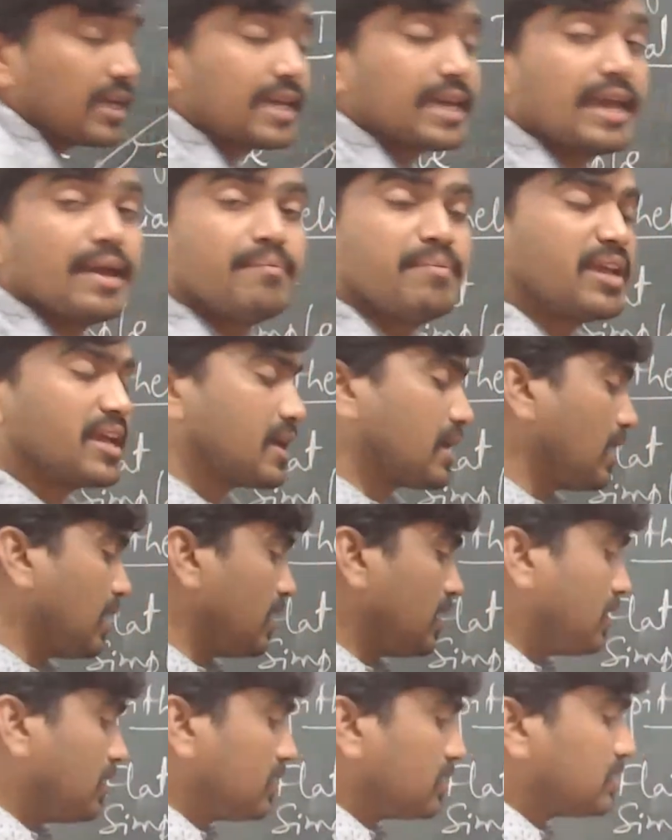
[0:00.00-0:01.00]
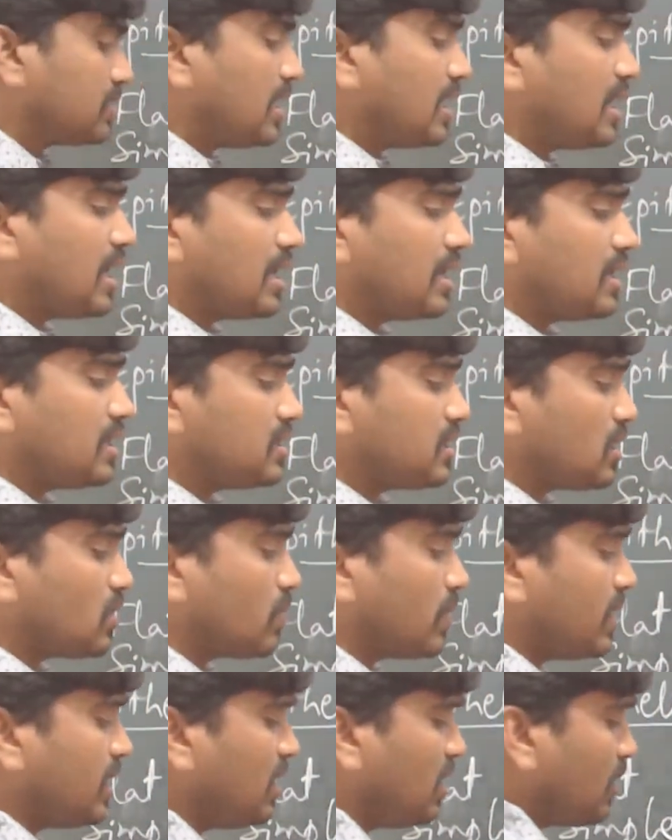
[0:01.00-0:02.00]
chemical. Then another
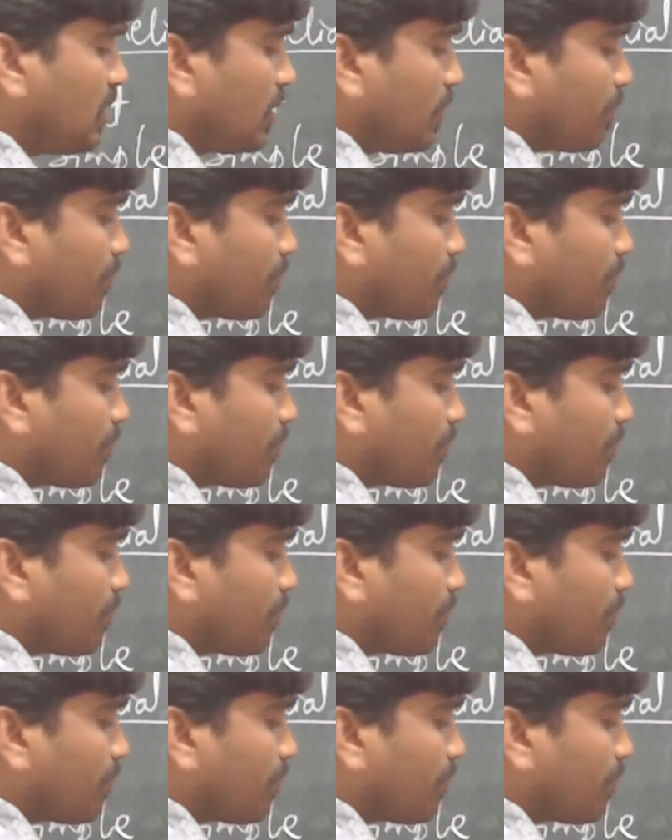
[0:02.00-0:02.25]
one,